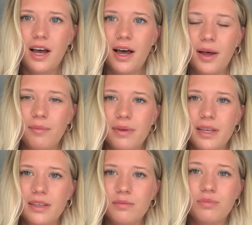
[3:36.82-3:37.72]
um,
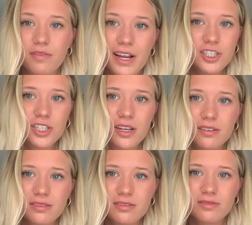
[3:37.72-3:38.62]

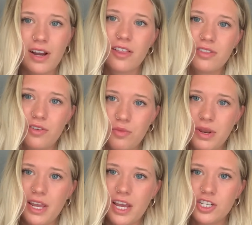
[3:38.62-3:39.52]
prevention rather than
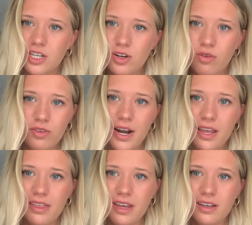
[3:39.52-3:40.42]
remediation over
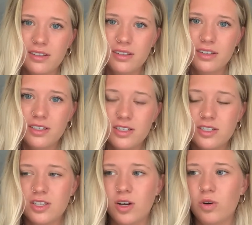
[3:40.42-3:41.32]
anything.
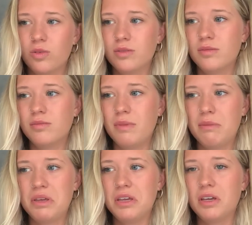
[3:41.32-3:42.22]
So
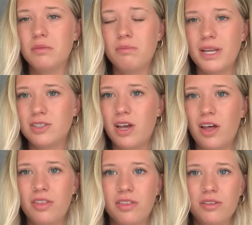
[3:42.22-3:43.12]
maybe mental
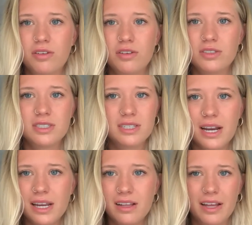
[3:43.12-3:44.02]
health
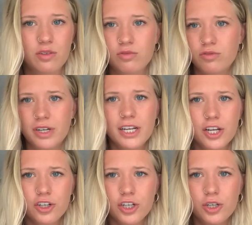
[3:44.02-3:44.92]
study, like reading
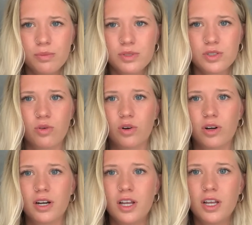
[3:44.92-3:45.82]
groups,
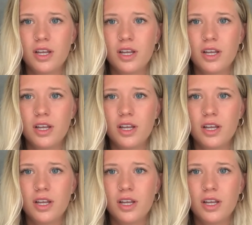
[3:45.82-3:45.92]
or